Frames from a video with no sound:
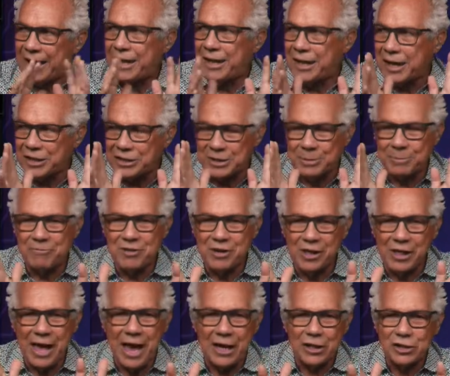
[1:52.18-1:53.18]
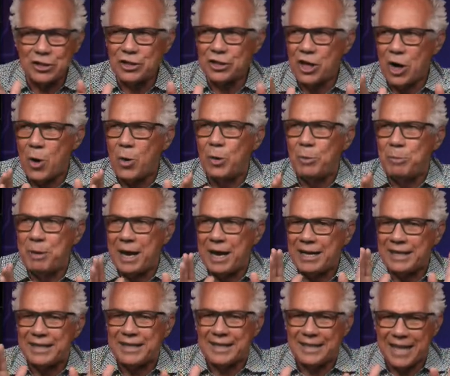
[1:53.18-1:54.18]
get some real action going,
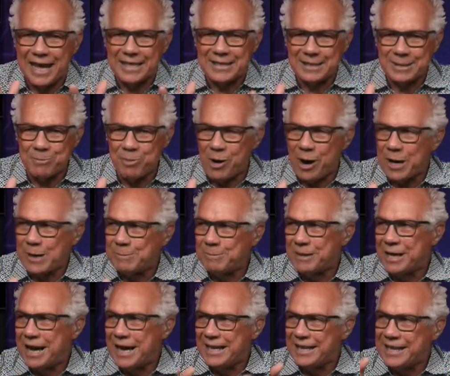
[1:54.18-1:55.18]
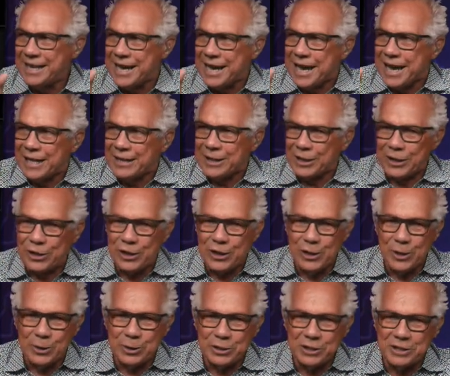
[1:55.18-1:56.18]
man. That's the bottom line. The
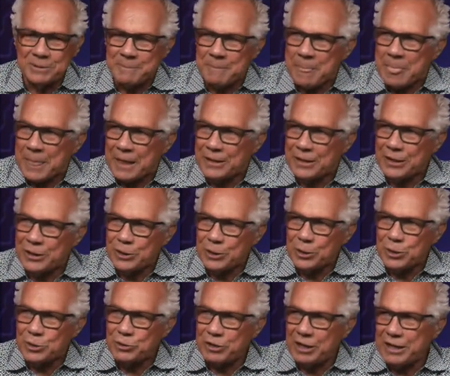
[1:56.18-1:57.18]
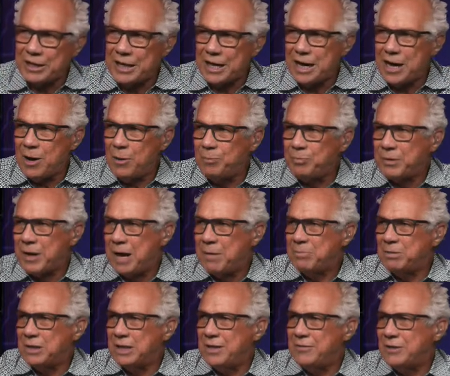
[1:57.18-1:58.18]
Qs right now, I
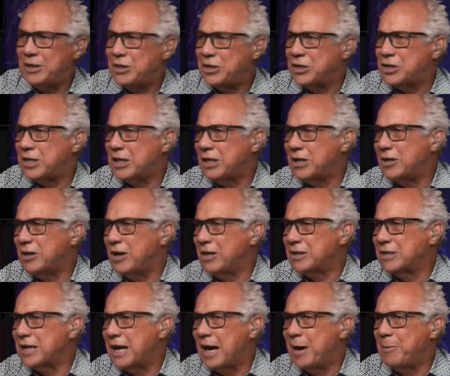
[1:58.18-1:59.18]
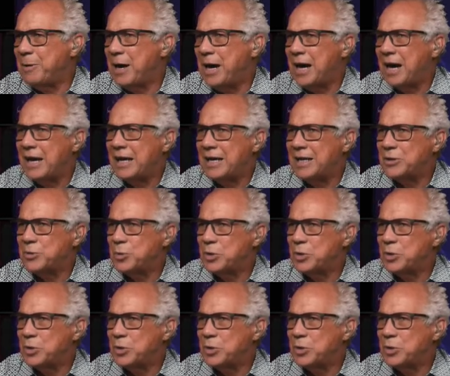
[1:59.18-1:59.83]
believe they just hit an all-time high as we're